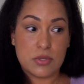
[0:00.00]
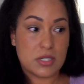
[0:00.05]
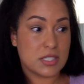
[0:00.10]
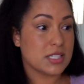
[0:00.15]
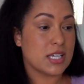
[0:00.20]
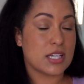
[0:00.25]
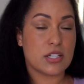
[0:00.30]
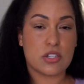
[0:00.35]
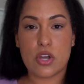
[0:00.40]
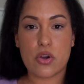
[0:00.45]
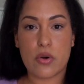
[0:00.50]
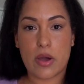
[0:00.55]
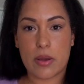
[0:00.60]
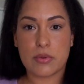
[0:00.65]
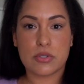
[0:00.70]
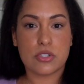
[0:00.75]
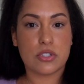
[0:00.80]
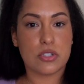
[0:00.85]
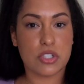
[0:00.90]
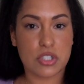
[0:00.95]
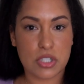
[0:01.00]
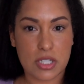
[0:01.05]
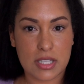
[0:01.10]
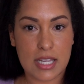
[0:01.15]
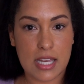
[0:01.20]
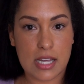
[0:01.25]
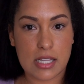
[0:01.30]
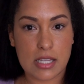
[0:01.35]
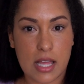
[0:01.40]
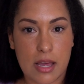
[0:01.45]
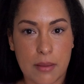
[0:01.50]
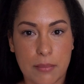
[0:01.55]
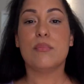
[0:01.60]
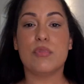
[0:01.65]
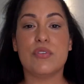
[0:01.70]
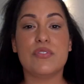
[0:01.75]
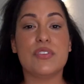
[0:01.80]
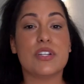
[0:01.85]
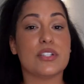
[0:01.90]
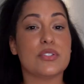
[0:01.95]
And it's like, no, I want you to shut the hell up.
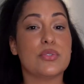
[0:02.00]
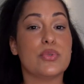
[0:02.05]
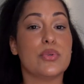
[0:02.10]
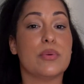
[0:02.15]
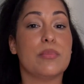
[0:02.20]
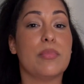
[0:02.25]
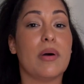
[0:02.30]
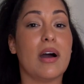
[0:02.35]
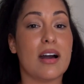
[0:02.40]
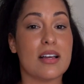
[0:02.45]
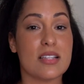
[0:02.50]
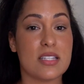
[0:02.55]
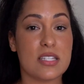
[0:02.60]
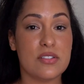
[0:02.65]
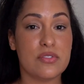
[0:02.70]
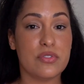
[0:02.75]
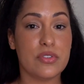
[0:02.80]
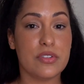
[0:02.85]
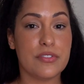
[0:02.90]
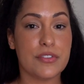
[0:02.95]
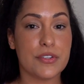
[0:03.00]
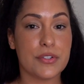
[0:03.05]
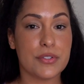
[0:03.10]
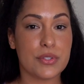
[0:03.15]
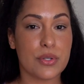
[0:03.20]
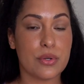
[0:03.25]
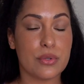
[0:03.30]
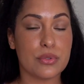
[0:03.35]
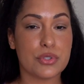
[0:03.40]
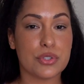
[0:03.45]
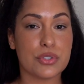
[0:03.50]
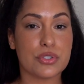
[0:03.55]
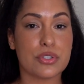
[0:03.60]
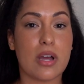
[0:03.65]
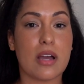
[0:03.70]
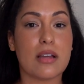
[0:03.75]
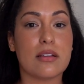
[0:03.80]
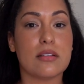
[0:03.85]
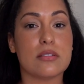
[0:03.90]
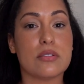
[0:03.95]
Moving on to a positive reverse culture
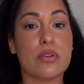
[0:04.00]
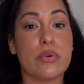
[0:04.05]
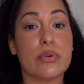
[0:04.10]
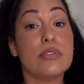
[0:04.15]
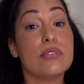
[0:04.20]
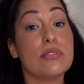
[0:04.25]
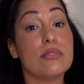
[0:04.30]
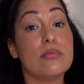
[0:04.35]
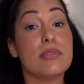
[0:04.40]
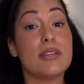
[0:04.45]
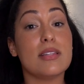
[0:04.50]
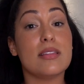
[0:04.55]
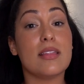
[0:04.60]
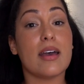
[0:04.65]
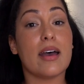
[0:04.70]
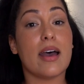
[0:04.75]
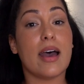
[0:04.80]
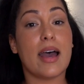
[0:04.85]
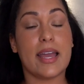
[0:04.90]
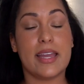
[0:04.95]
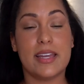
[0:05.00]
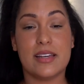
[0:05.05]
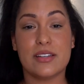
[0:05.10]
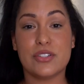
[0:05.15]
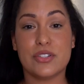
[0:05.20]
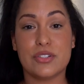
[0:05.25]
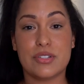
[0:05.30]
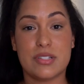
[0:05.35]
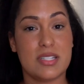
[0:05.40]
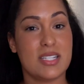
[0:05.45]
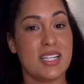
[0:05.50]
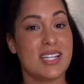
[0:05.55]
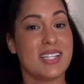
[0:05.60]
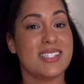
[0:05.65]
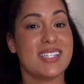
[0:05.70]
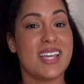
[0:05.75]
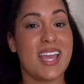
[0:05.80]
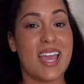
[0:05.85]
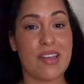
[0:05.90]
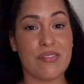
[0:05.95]
shock is going to be that I
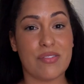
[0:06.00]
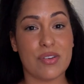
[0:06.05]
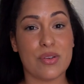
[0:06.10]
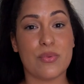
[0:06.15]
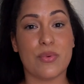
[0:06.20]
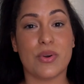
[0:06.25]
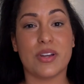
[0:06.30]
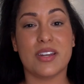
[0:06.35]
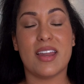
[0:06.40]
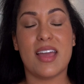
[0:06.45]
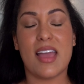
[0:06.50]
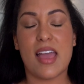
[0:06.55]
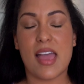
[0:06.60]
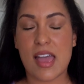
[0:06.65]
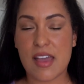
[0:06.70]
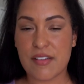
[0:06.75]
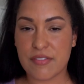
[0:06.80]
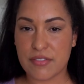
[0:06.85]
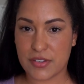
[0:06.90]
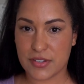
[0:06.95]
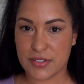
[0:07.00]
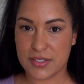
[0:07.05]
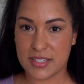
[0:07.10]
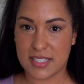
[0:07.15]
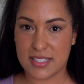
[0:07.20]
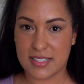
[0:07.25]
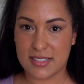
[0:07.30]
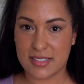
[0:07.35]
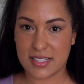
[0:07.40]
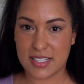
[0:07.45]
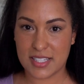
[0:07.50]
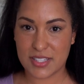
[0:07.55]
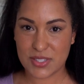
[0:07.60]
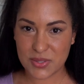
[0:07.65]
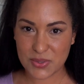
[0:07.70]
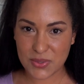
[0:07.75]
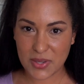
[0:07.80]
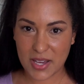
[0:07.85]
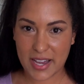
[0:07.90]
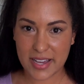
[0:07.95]
understand everyone effortlessly,
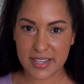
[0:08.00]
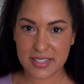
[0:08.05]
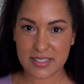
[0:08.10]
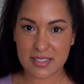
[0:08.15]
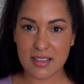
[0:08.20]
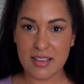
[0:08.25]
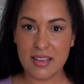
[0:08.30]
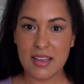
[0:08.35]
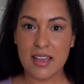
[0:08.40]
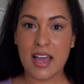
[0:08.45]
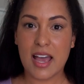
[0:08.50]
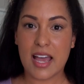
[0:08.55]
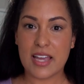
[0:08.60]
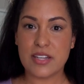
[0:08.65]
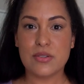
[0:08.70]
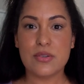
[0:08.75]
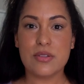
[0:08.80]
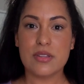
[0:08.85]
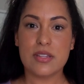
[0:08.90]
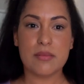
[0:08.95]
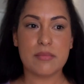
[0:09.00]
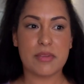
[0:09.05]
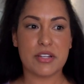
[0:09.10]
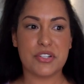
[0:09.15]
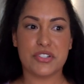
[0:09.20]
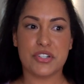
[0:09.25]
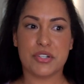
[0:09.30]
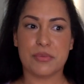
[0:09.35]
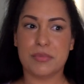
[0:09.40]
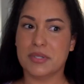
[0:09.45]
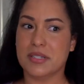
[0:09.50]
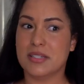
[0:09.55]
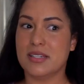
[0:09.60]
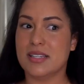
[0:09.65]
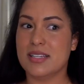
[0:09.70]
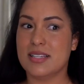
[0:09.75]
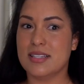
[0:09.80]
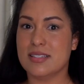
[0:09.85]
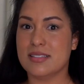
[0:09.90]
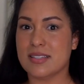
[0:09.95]
you guys. I do think my German
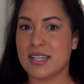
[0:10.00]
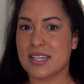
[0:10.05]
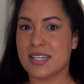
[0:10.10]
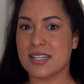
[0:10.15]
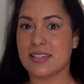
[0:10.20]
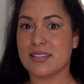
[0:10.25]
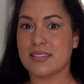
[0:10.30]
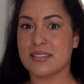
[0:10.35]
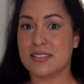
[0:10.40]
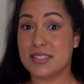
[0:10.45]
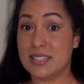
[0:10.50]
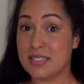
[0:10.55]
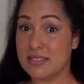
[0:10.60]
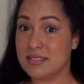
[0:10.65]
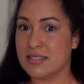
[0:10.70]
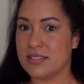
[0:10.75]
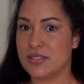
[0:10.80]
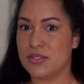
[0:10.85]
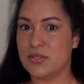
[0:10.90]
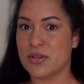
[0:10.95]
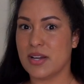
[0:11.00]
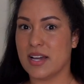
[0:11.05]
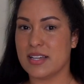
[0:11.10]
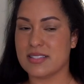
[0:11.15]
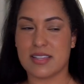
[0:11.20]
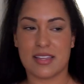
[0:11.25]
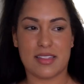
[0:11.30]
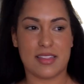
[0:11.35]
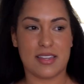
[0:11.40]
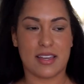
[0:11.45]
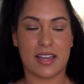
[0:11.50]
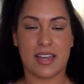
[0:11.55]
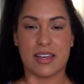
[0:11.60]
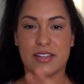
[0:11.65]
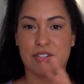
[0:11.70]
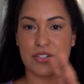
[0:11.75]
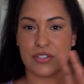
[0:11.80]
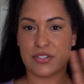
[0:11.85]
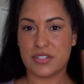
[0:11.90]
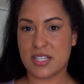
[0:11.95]
is like decent, you guys. I think I
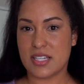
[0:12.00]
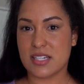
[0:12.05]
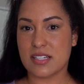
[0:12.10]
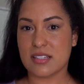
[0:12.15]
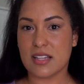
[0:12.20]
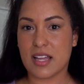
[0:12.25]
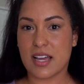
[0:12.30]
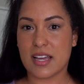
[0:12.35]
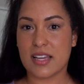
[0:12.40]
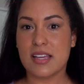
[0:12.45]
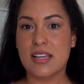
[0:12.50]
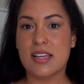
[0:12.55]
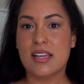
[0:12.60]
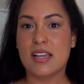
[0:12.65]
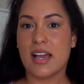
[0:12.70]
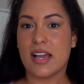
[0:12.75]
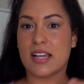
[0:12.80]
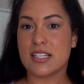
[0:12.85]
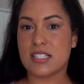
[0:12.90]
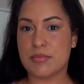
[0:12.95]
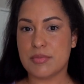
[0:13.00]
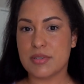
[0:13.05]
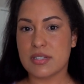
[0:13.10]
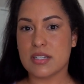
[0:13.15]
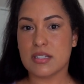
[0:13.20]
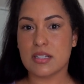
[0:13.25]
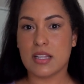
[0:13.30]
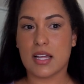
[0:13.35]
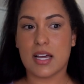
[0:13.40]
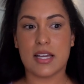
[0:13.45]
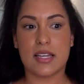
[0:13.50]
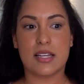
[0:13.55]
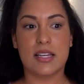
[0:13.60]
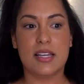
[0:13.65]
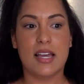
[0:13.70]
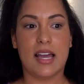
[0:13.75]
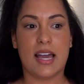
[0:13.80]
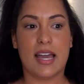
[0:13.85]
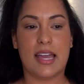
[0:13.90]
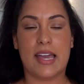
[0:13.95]
understand a lot. I speak a lot.
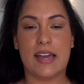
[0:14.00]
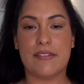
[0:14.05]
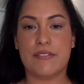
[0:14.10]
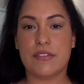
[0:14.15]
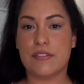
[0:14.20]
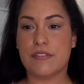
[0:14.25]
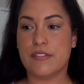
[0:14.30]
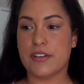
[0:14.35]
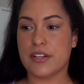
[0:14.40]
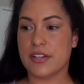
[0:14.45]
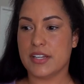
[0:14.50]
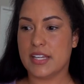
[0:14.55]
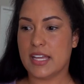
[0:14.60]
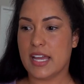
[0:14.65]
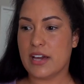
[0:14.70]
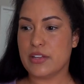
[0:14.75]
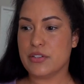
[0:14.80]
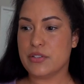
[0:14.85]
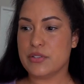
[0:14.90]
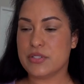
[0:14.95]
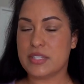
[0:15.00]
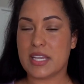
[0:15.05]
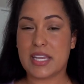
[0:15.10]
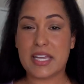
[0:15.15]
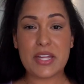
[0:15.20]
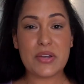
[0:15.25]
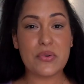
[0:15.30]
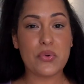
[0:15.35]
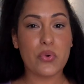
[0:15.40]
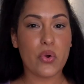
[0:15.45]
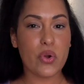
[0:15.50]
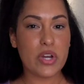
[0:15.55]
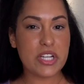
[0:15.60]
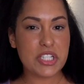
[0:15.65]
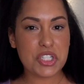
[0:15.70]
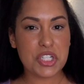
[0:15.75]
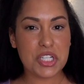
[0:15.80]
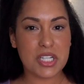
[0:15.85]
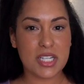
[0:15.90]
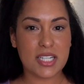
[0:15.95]
I have a very, how do you say,
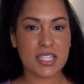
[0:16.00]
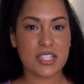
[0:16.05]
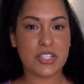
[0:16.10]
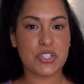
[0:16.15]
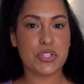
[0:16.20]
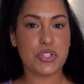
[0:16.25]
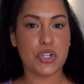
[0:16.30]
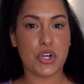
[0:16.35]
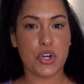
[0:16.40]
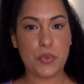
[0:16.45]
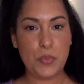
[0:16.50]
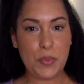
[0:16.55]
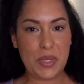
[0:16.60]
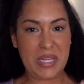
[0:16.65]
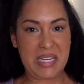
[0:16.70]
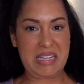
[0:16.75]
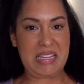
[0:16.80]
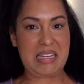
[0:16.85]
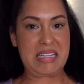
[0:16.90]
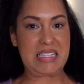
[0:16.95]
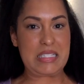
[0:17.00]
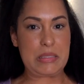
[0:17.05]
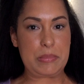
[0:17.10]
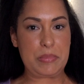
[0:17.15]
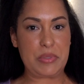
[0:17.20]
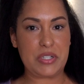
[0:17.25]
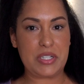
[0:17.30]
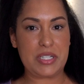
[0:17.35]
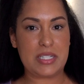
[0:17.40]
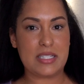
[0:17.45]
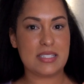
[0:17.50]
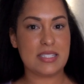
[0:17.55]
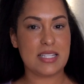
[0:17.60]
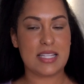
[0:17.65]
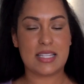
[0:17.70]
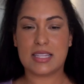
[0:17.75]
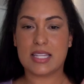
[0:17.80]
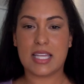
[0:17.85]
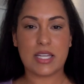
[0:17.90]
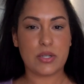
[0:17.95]
enriching German experience
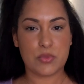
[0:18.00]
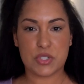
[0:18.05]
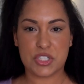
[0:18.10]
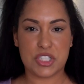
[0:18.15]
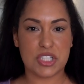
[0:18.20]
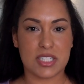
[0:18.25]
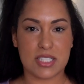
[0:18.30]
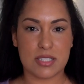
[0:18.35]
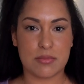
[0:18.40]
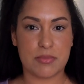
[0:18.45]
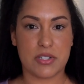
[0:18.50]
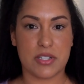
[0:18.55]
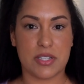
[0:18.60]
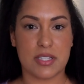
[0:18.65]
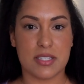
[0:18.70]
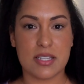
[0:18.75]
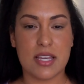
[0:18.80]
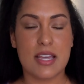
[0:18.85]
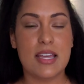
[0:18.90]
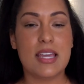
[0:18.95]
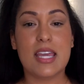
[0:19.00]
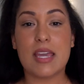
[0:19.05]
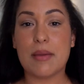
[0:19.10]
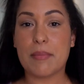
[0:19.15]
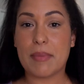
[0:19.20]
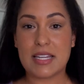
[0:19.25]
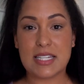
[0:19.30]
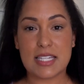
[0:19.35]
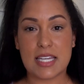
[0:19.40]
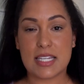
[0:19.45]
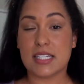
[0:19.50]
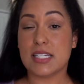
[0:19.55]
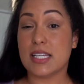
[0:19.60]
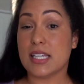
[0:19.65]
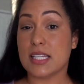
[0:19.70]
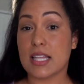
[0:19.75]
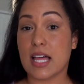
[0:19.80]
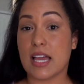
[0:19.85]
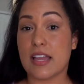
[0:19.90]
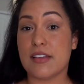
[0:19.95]
and language experience in my
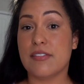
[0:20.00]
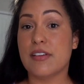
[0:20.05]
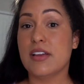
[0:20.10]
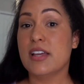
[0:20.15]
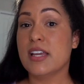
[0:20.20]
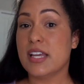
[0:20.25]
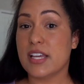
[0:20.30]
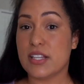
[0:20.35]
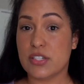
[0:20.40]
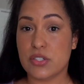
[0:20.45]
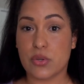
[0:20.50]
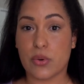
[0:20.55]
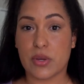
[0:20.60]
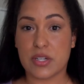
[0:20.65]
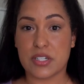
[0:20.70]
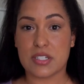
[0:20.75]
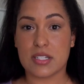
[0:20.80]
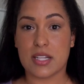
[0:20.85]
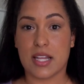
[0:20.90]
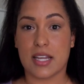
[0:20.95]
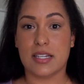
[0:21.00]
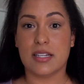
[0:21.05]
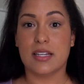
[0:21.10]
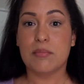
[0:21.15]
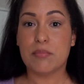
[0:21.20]
day-to-day life in Deutschland.